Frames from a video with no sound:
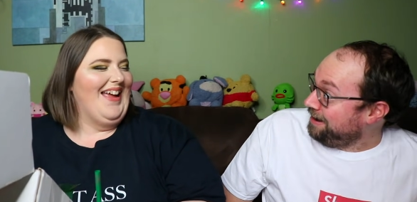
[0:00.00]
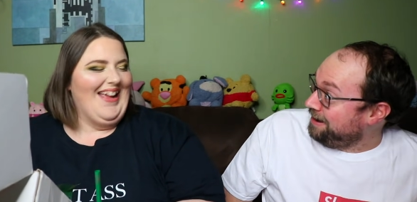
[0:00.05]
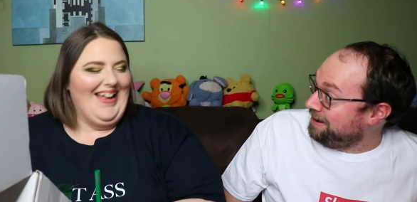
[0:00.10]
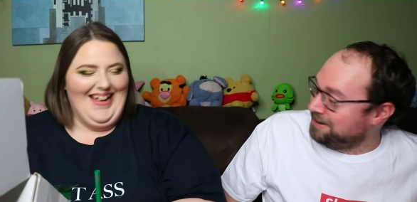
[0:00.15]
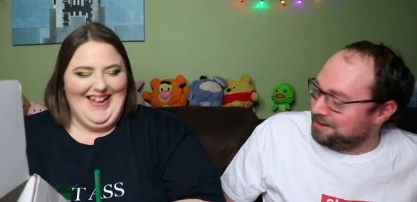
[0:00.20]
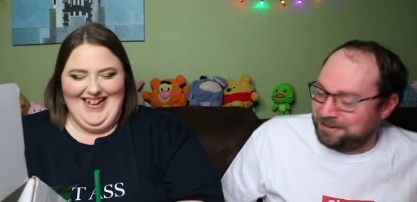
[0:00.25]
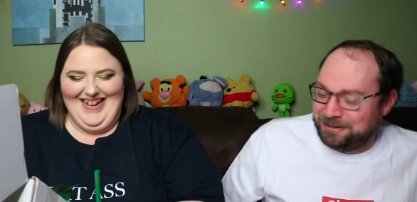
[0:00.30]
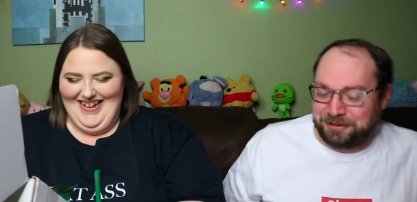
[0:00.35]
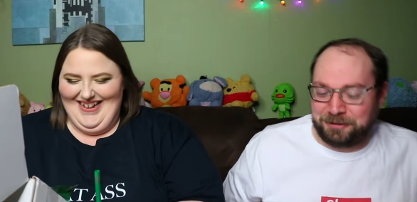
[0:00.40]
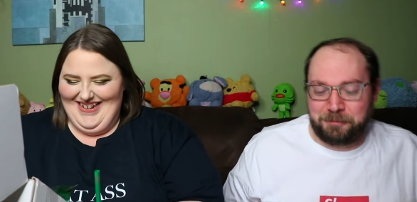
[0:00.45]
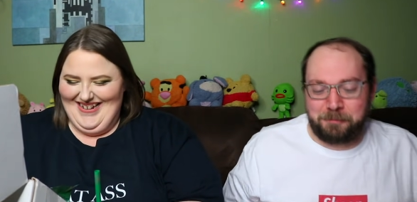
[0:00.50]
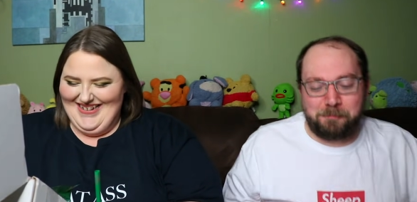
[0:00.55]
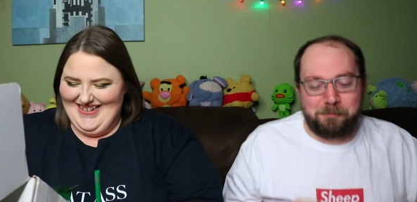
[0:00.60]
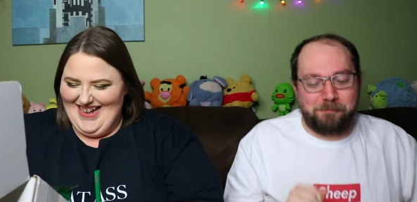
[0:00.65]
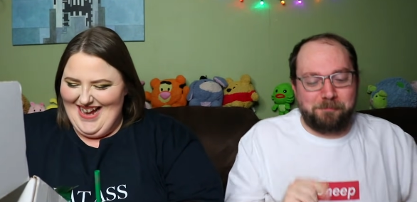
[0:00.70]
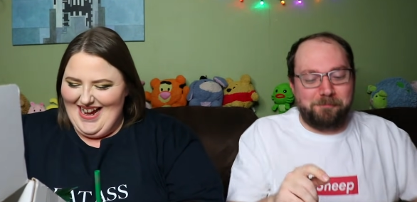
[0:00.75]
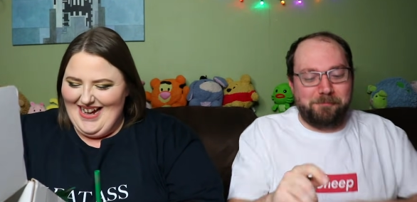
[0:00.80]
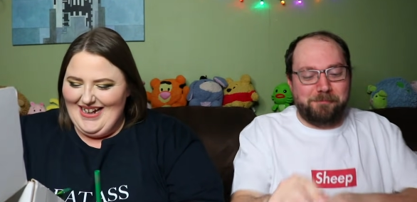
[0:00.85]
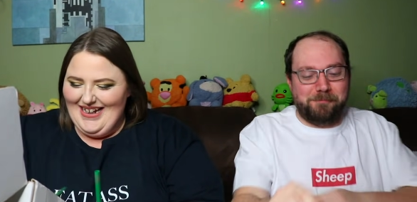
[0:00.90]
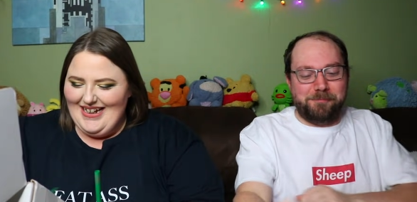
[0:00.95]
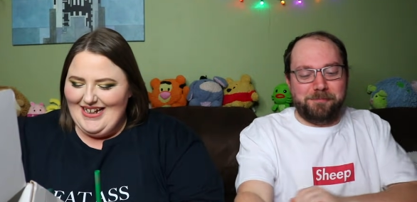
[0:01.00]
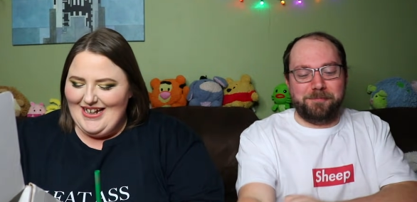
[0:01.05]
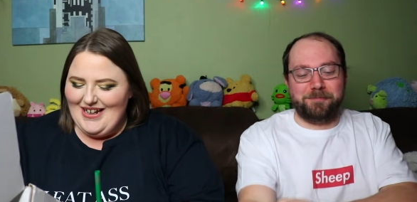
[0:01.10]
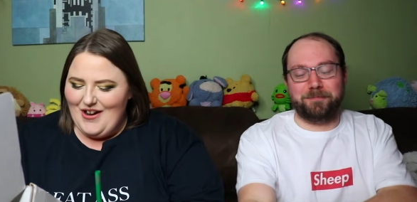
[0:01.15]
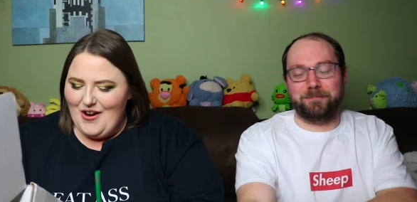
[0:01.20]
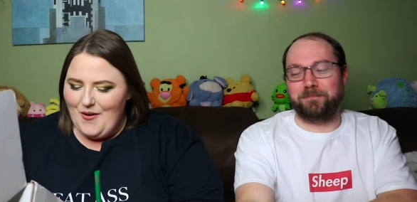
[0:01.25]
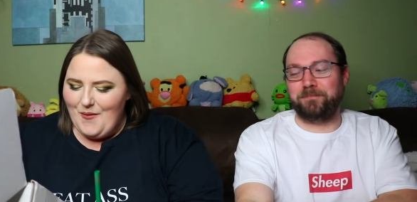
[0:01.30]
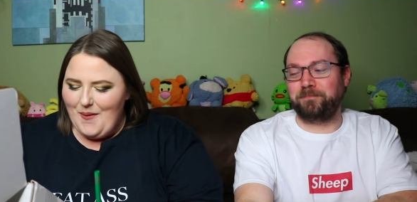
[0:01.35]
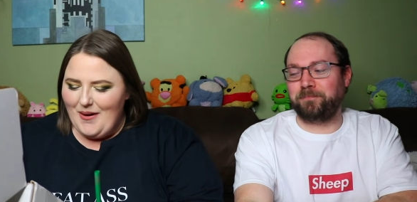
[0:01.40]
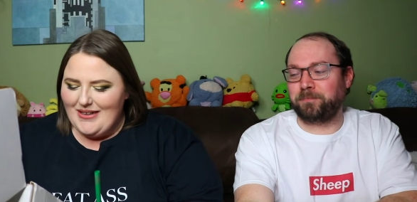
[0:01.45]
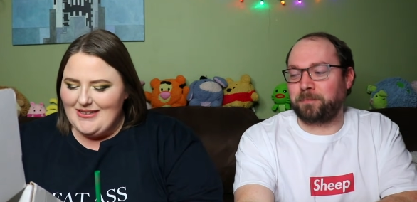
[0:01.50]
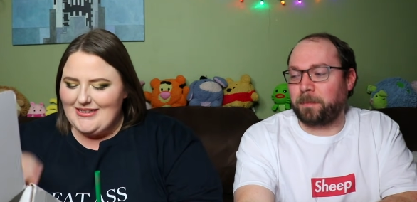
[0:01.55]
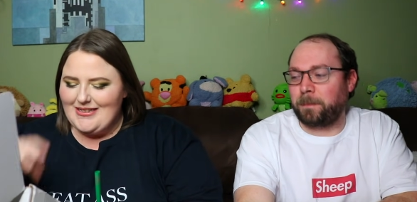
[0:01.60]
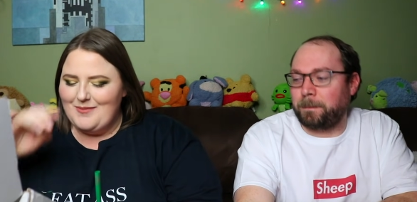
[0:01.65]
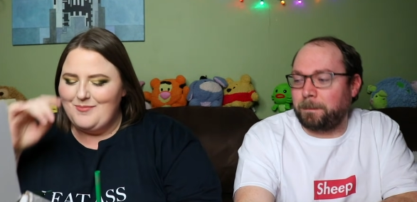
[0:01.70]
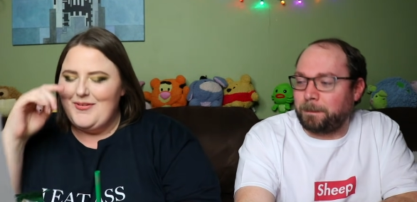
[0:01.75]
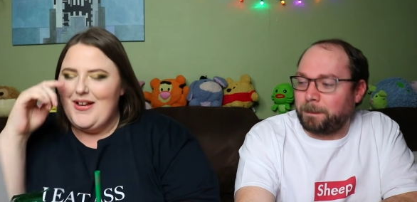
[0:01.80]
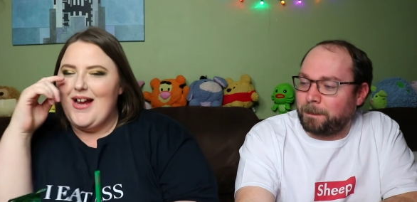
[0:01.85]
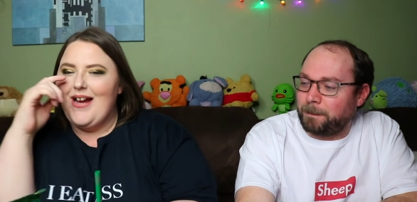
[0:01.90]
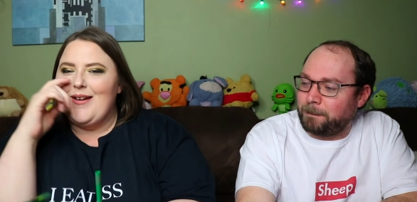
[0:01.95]
Speaker 1: I, you know what?
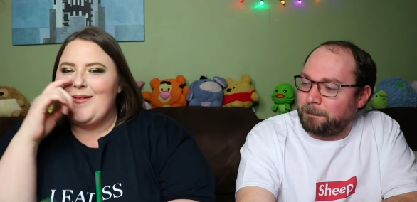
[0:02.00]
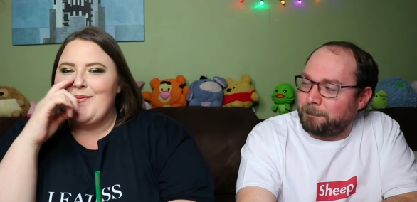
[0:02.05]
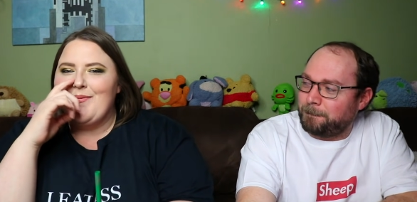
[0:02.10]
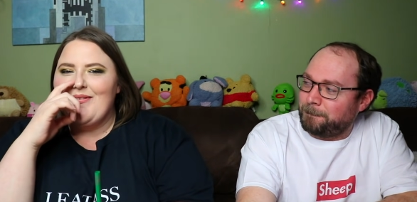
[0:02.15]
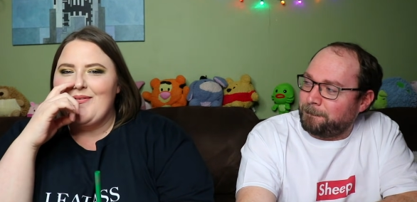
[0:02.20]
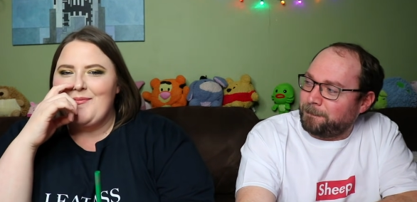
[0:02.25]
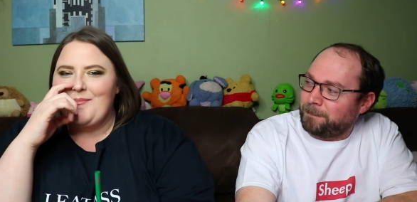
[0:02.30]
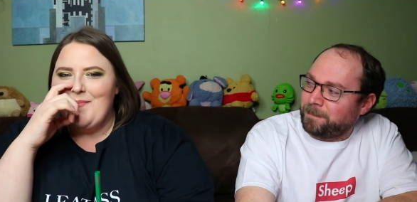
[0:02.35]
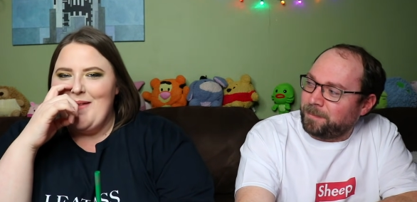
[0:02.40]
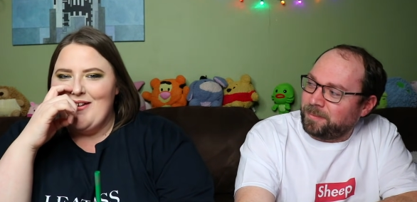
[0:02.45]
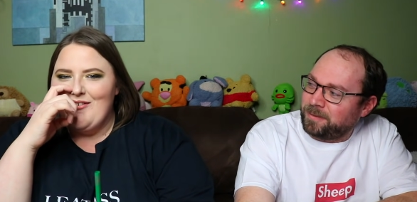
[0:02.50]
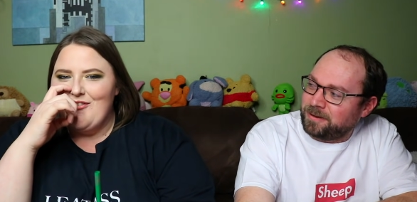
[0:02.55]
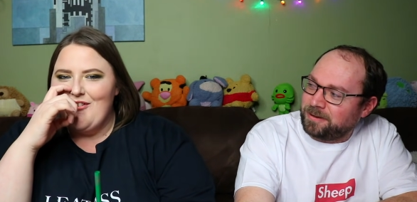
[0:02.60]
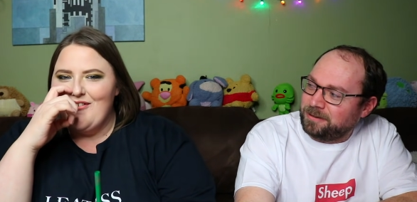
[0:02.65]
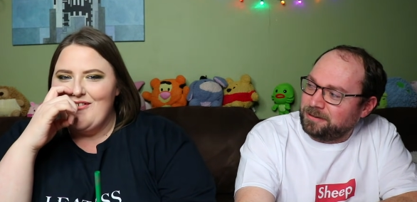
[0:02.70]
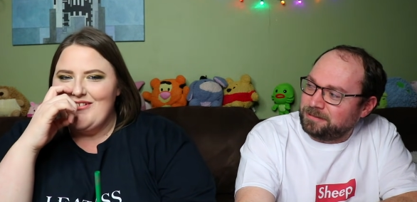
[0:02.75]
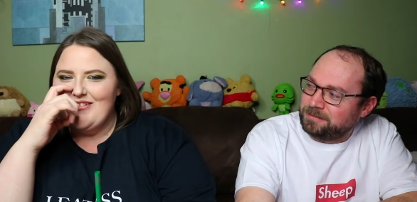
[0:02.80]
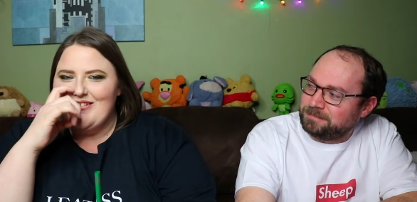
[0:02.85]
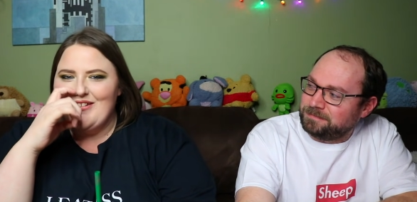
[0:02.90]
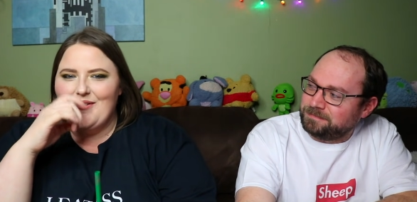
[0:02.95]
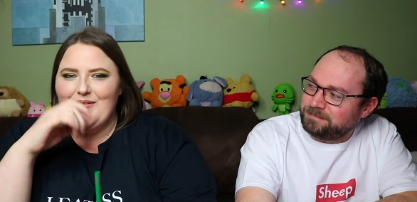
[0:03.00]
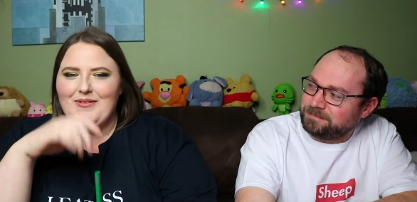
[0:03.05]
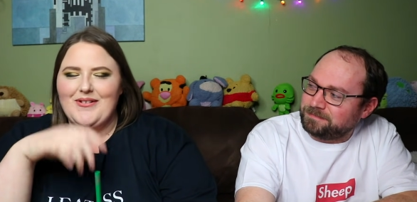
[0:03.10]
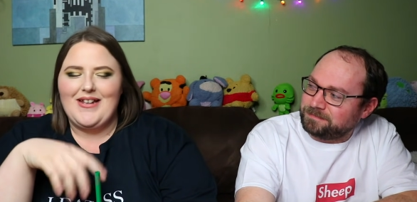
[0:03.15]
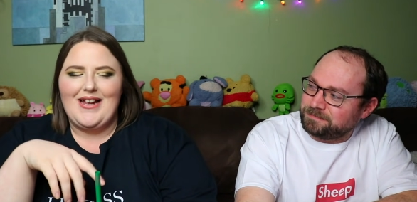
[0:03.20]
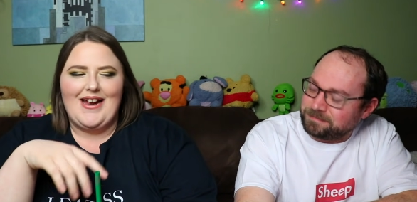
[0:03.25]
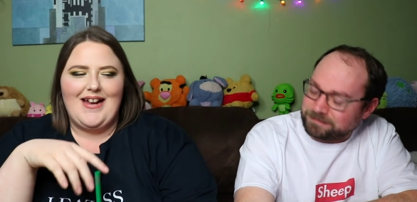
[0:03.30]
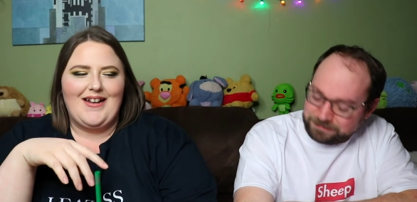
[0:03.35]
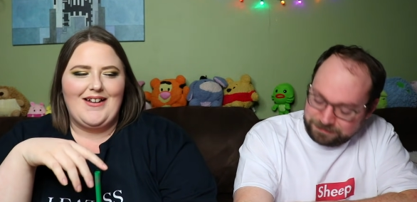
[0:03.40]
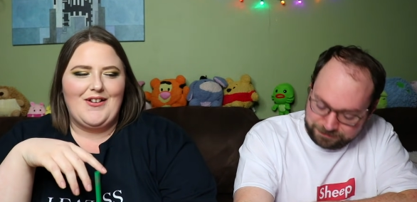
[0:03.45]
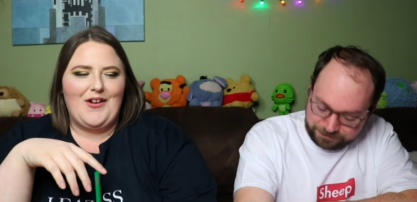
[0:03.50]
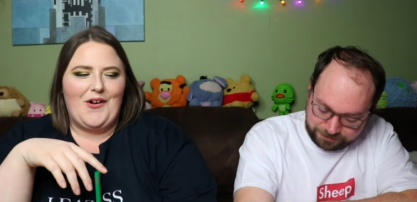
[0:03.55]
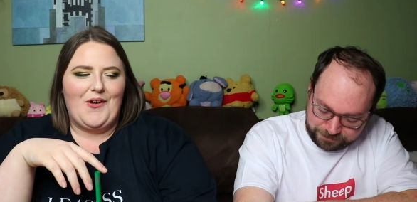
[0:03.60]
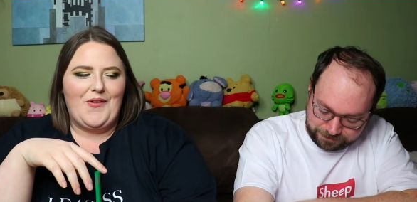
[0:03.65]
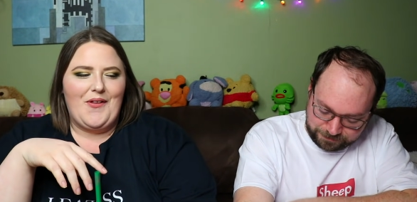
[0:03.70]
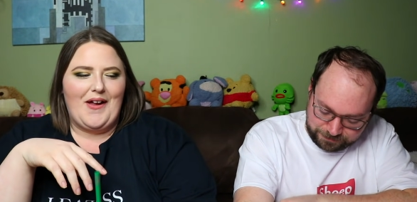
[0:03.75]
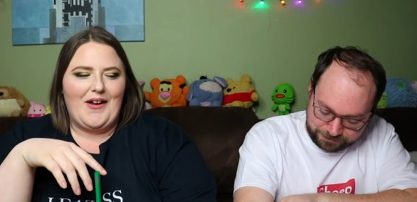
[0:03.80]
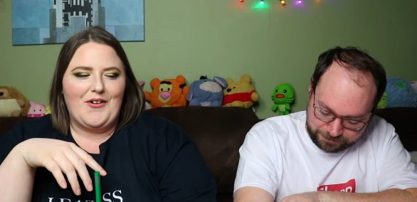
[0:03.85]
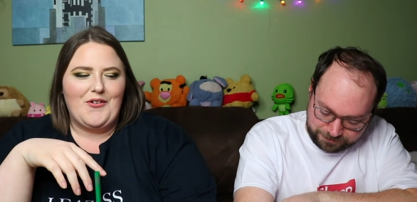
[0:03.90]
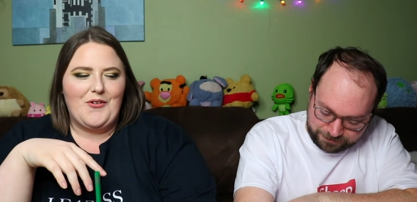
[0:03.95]
Sometimes my jokes don't land all
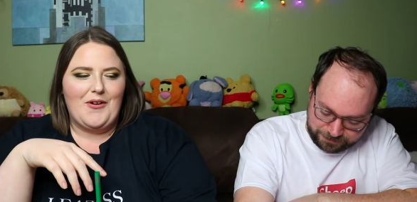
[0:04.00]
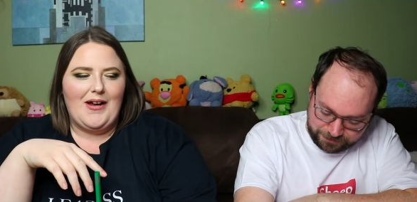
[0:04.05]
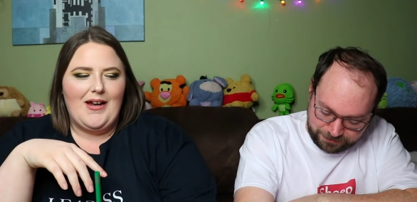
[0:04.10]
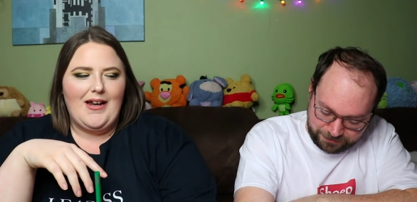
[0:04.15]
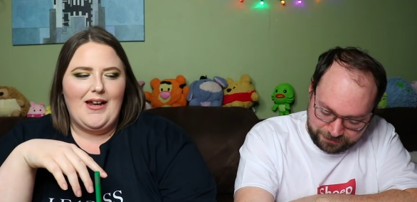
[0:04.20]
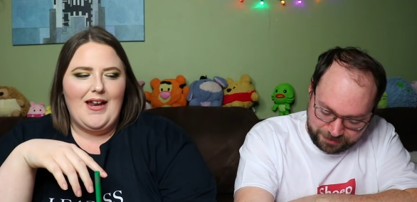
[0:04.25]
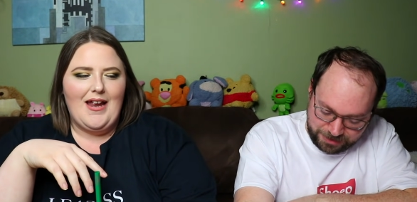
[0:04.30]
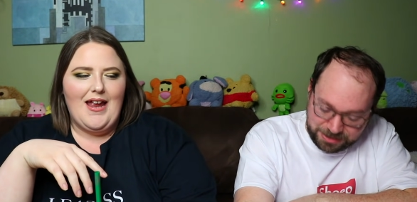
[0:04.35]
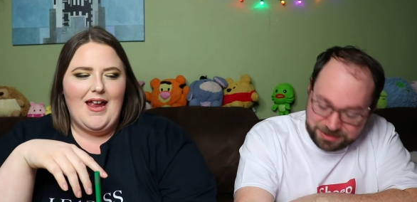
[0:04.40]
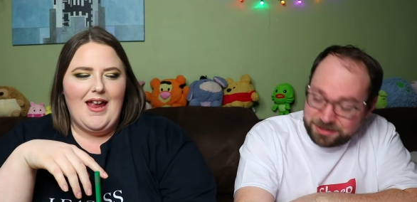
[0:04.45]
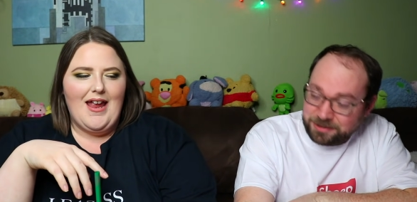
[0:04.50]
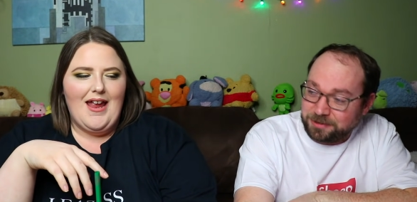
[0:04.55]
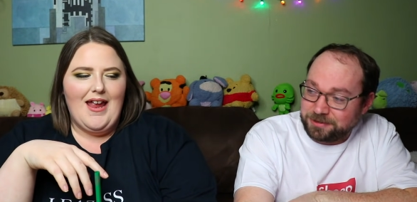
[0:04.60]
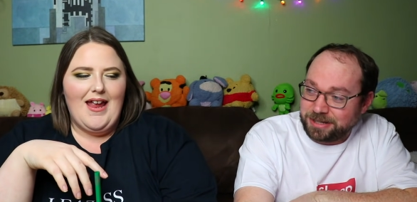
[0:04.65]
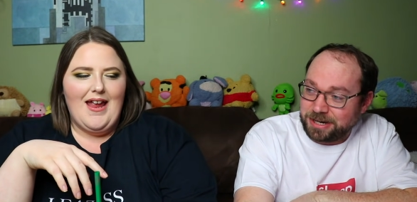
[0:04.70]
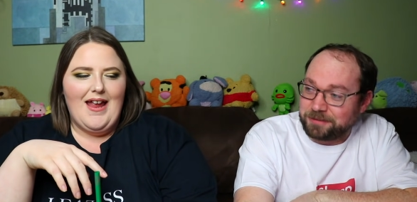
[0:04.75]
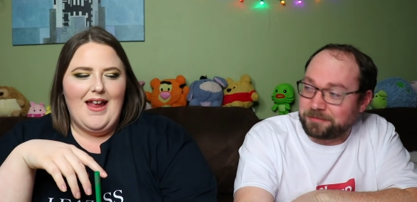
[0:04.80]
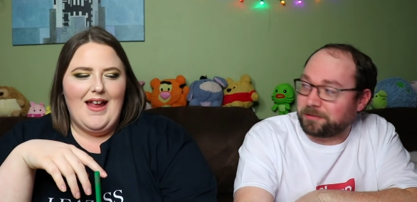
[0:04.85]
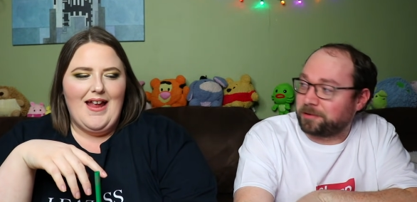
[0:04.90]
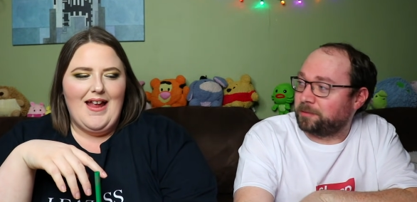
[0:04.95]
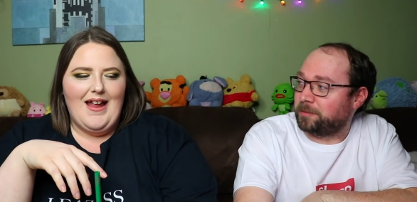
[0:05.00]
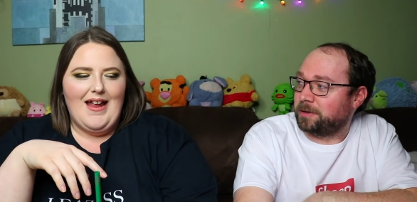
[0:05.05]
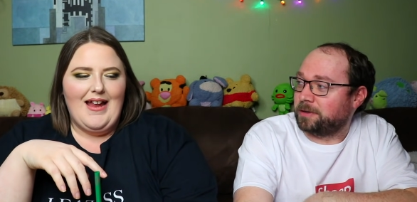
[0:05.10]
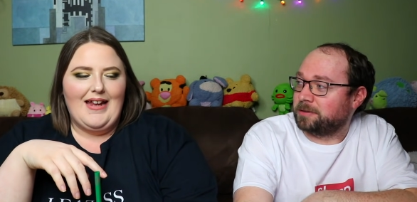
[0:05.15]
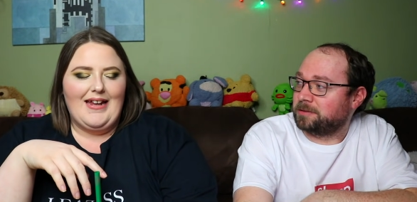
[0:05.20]
that great. That's called everyone.